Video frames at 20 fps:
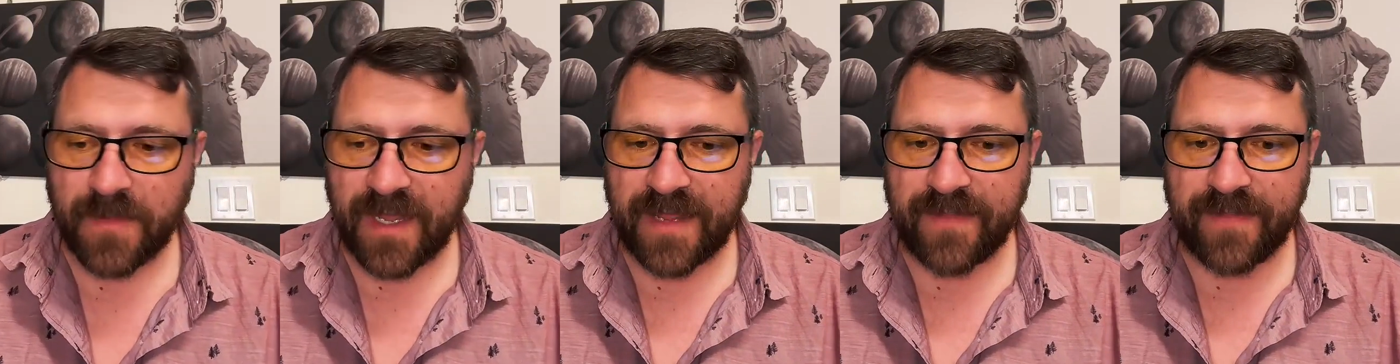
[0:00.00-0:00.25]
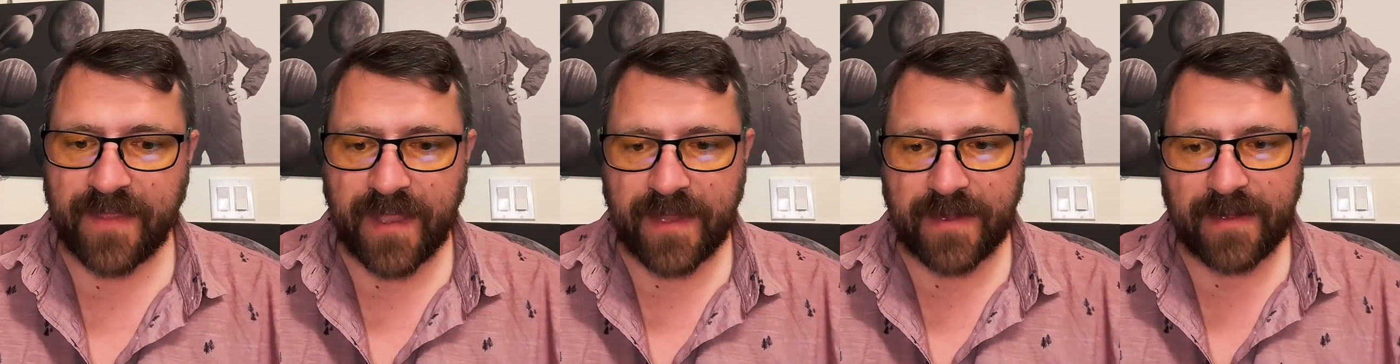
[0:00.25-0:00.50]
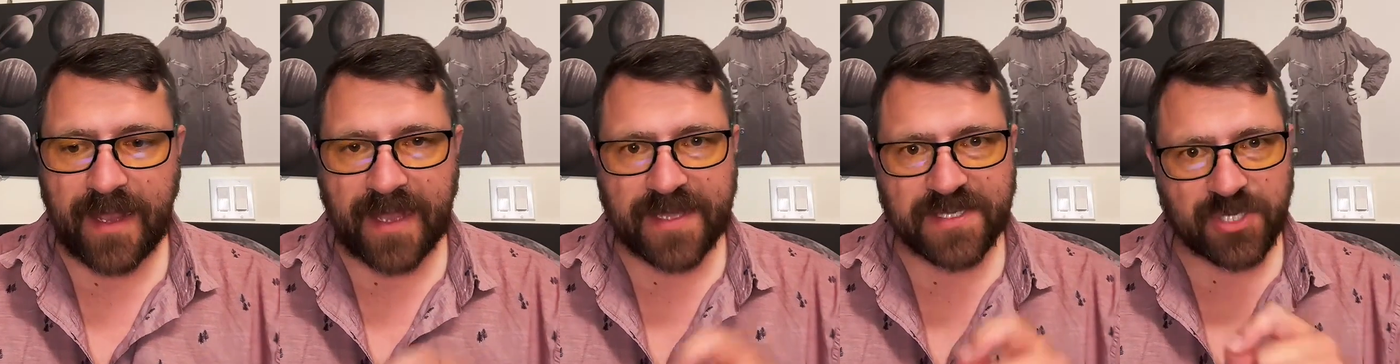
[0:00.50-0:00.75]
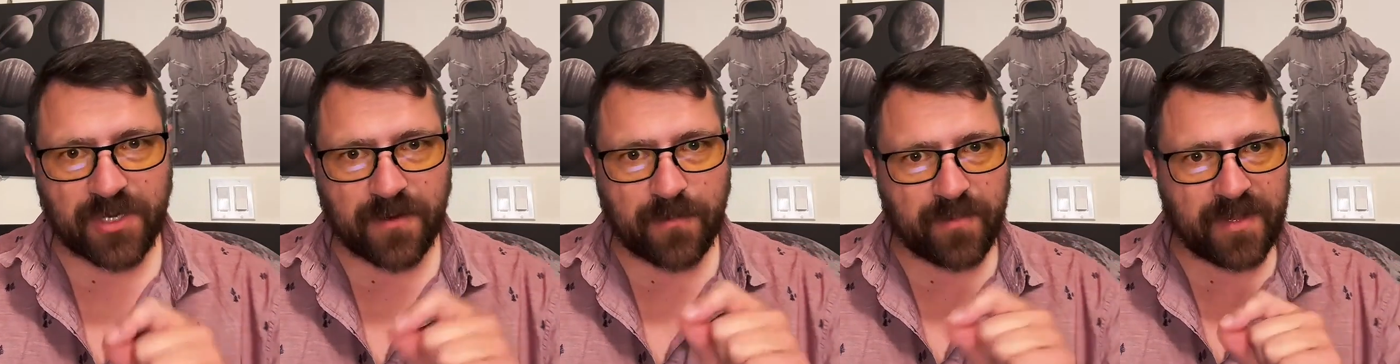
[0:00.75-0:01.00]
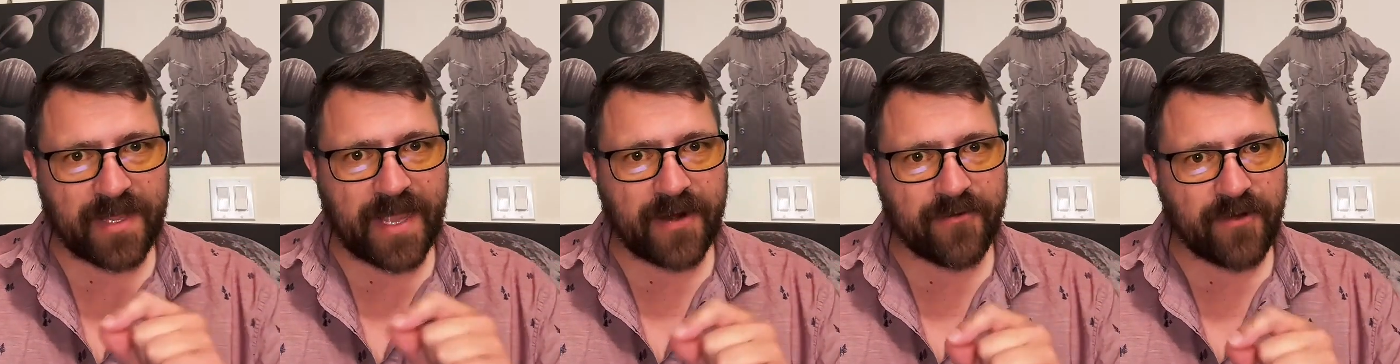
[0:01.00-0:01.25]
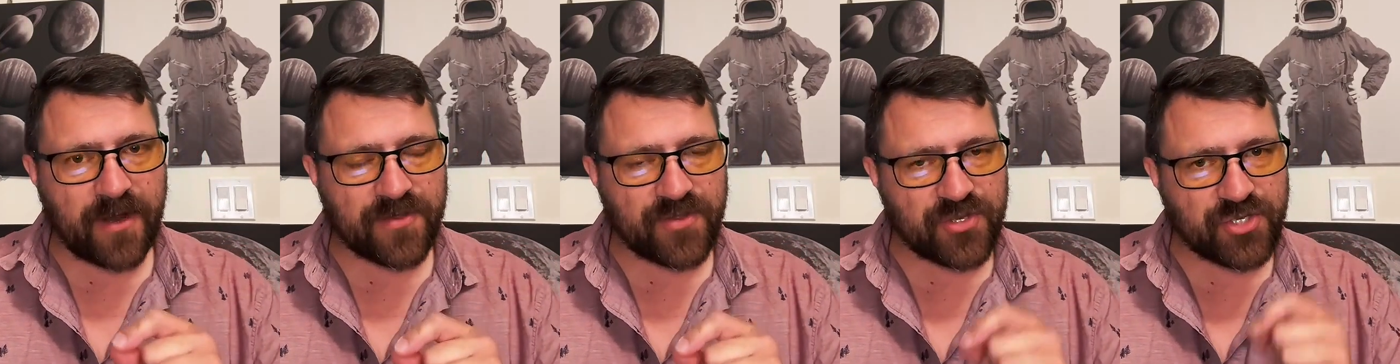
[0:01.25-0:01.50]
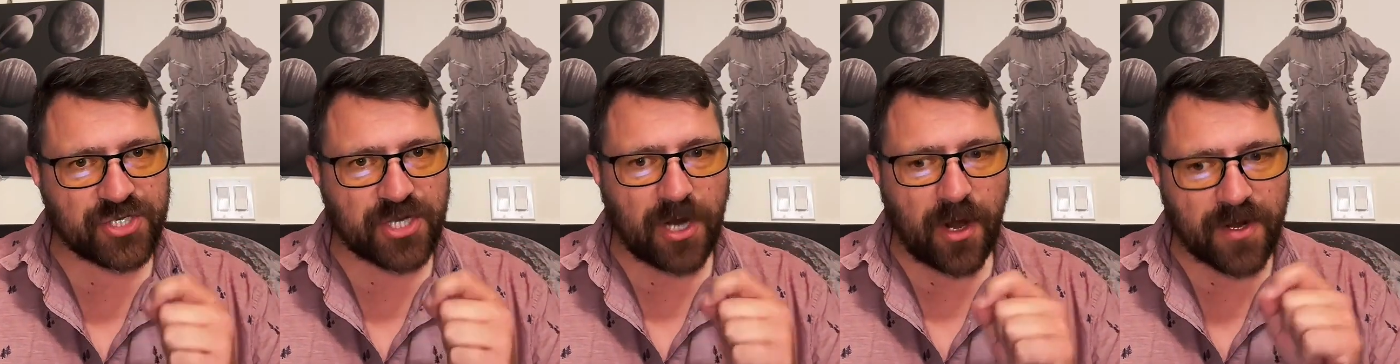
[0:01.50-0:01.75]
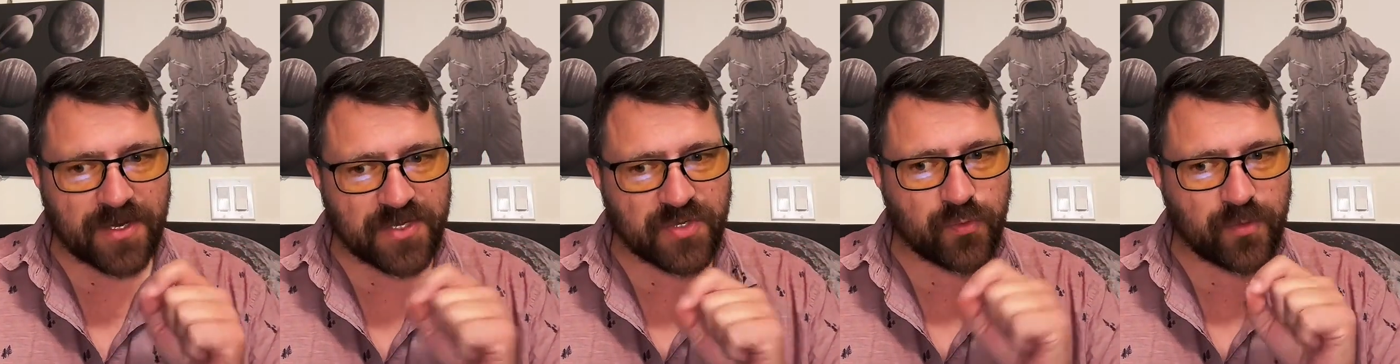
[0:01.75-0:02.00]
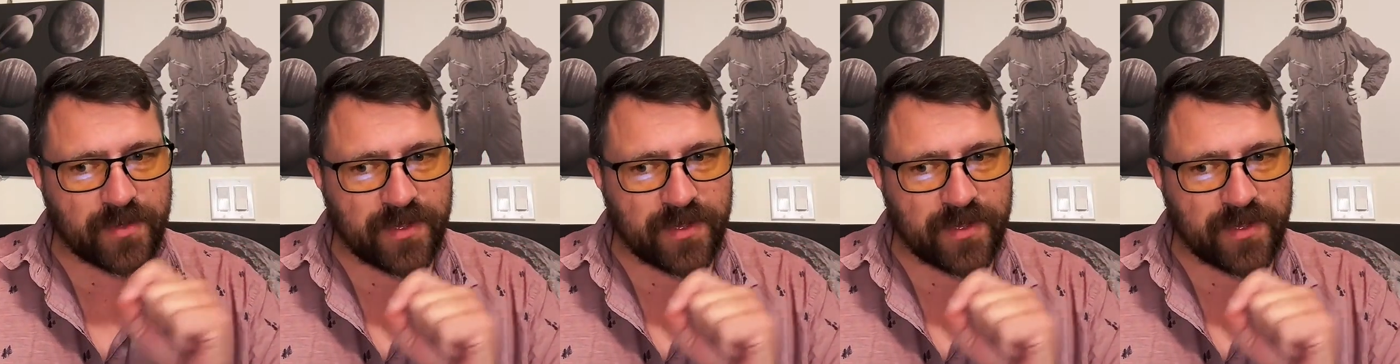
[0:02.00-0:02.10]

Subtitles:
And then I started playing around with the charts,